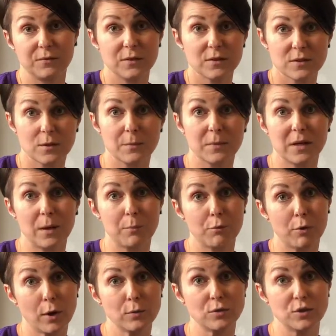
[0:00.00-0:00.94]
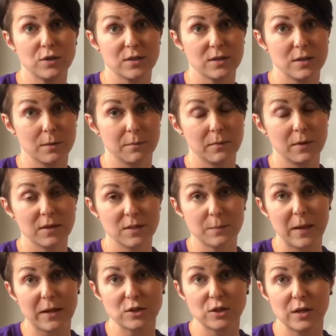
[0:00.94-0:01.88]
somebody approaches them,
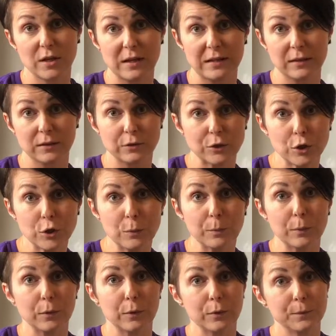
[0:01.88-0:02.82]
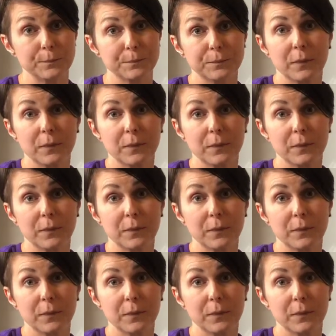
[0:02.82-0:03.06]
especially a little newborn.